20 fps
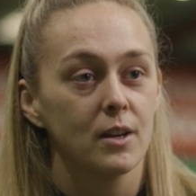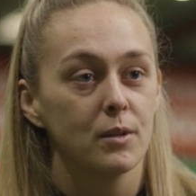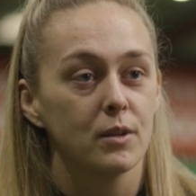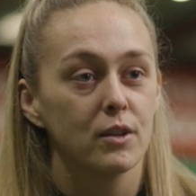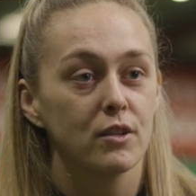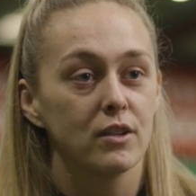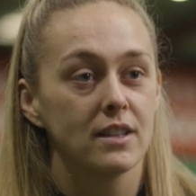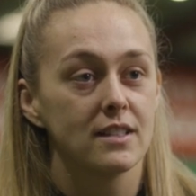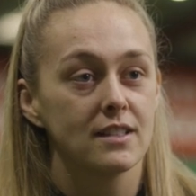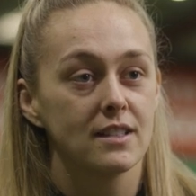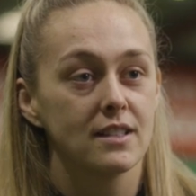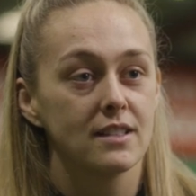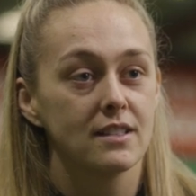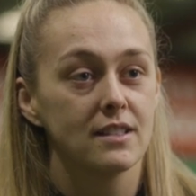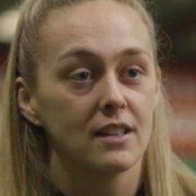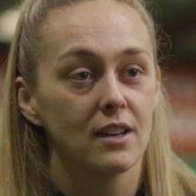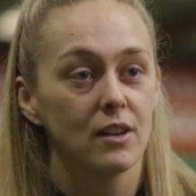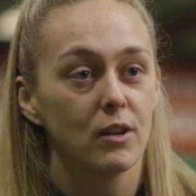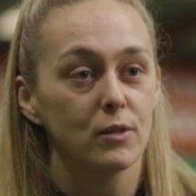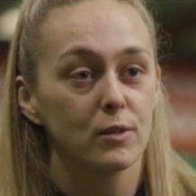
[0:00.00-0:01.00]
we
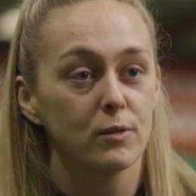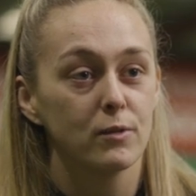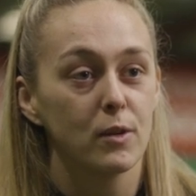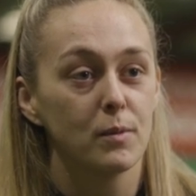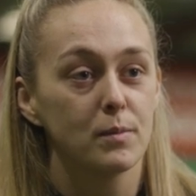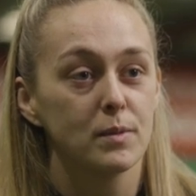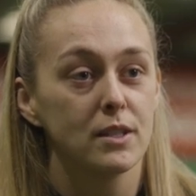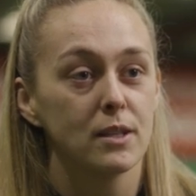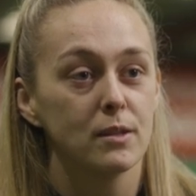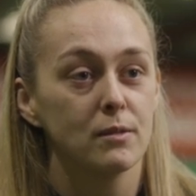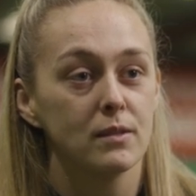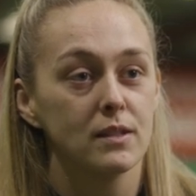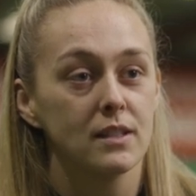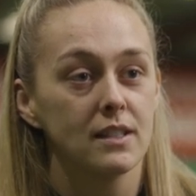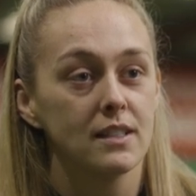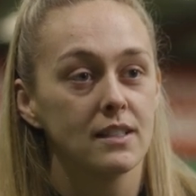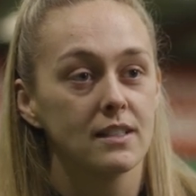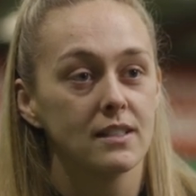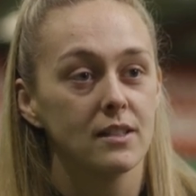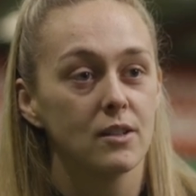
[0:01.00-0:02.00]
created a lot of
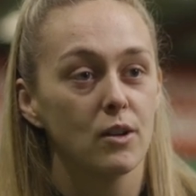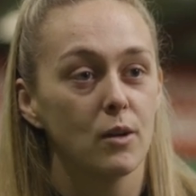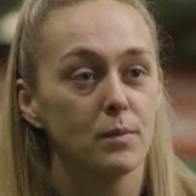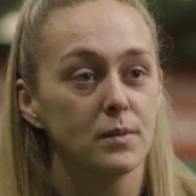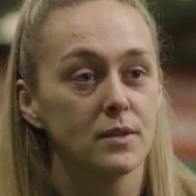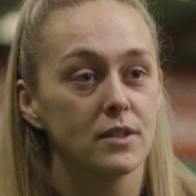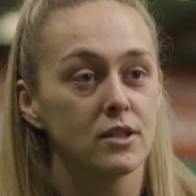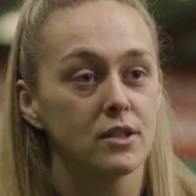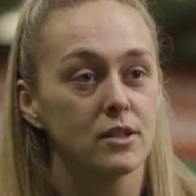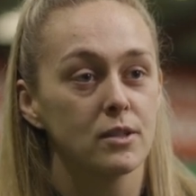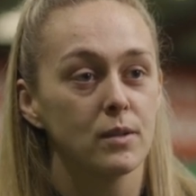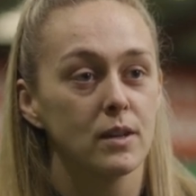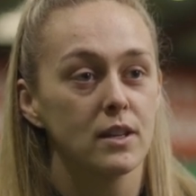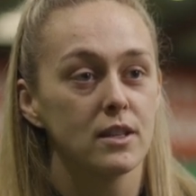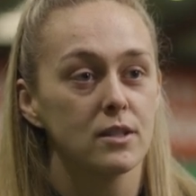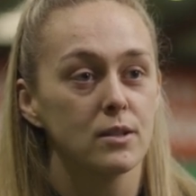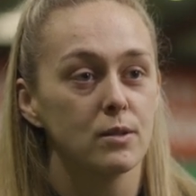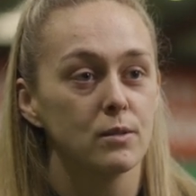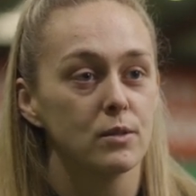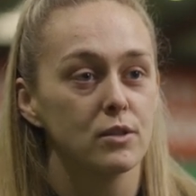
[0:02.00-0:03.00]
opportunities in the opposition
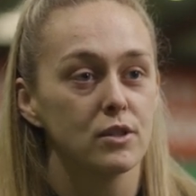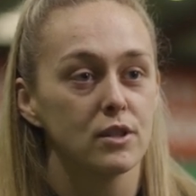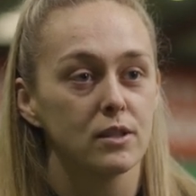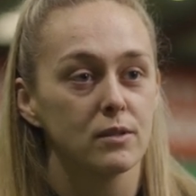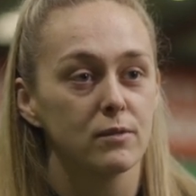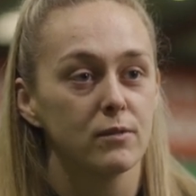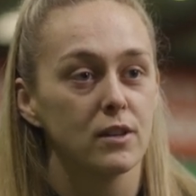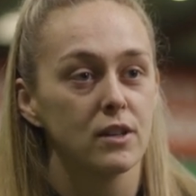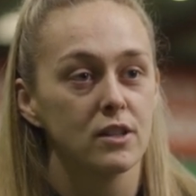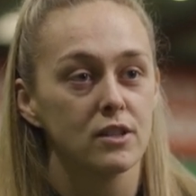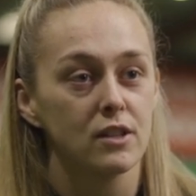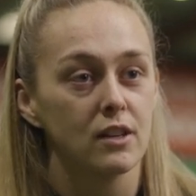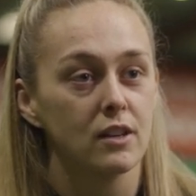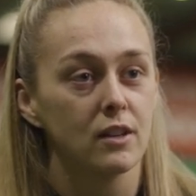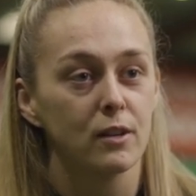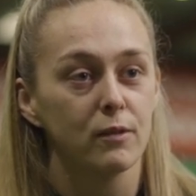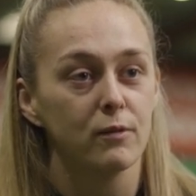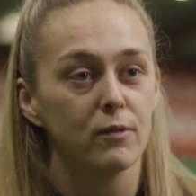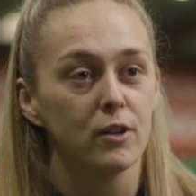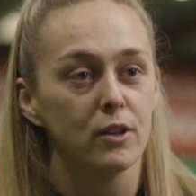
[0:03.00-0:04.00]
22 and just finishing
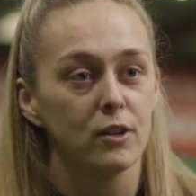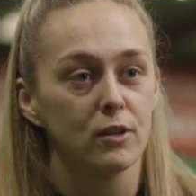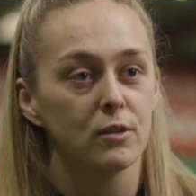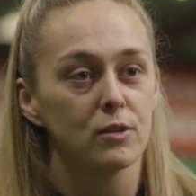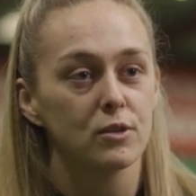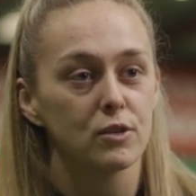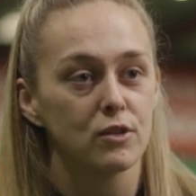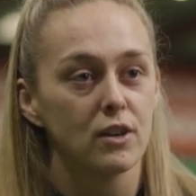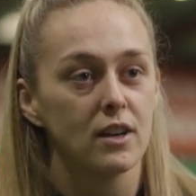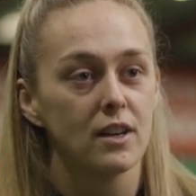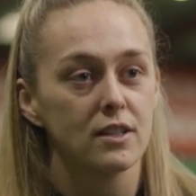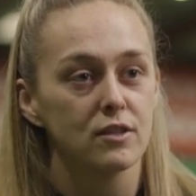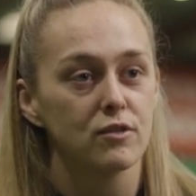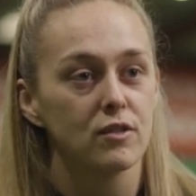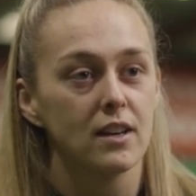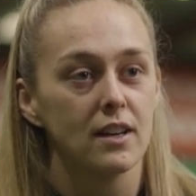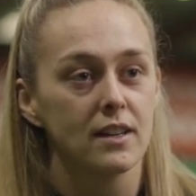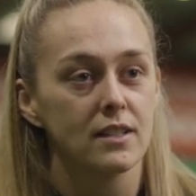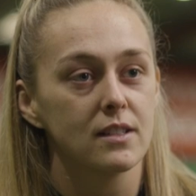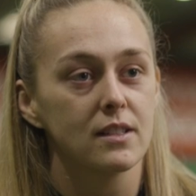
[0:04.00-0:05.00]
and converting those tries
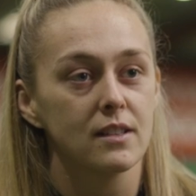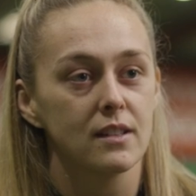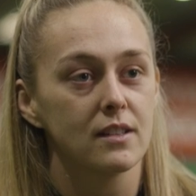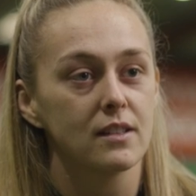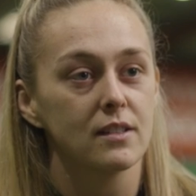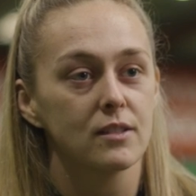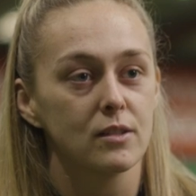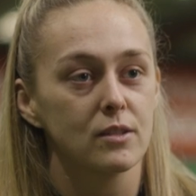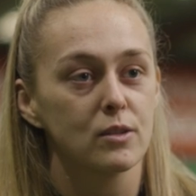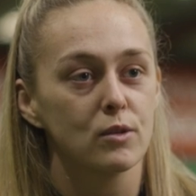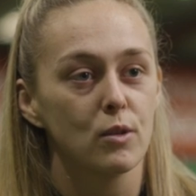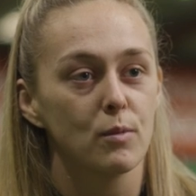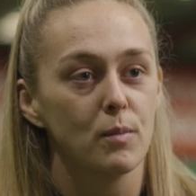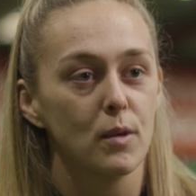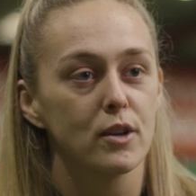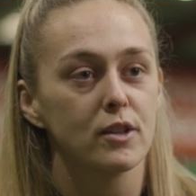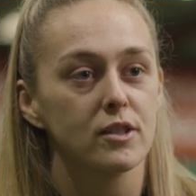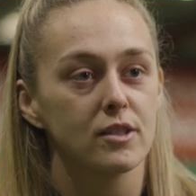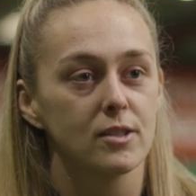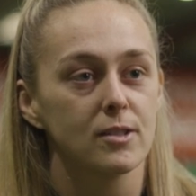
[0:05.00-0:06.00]
really to score
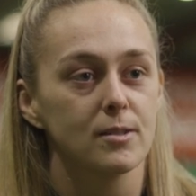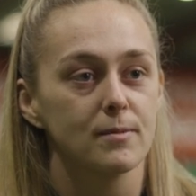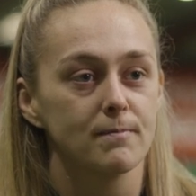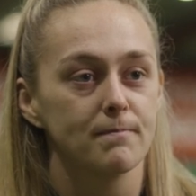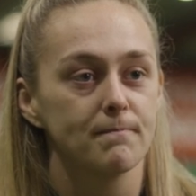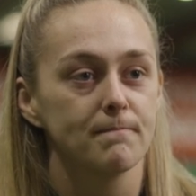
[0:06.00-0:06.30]
points.